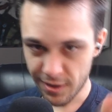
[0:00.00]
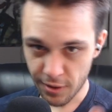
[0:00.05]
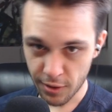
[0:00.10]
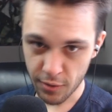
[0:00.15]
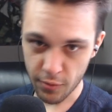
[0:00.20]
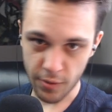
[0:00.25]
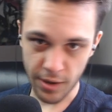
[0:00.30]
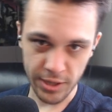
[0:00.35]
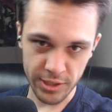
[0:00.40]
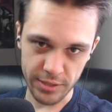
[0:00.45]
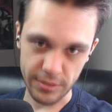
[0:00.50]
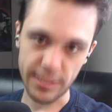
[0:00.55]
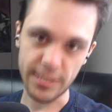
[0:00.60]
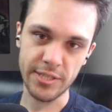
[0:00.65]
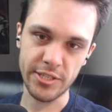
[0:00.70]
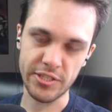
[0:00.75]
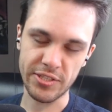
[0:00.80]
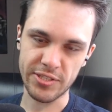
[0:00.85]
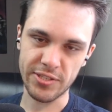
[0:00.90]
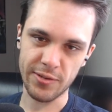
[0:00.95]

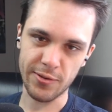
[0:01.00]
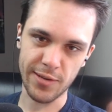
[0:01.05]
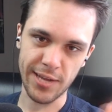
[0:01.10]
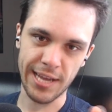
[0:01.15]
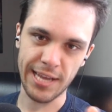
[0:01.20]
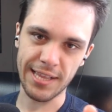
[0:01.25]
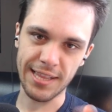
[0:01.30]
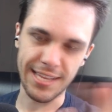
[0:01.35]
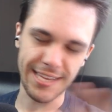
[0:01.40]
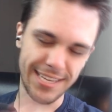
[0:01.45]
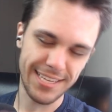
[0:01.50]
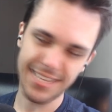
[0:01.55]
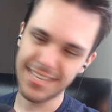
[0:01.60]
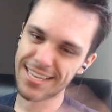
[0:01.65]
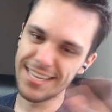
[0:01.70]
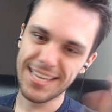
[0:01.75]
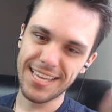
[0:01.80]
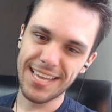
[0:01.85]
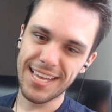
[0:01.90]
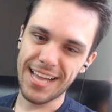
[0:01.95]
congratulations. Okay, like
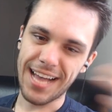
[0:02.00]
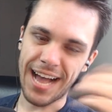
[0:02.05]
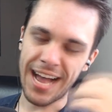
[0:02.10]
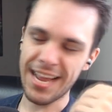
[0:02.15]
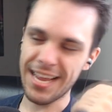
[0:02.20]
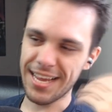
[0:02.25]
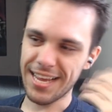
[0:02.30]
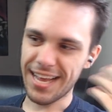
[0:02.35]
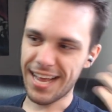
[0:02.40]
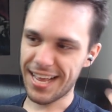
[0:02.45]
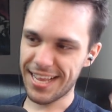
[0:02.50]
I,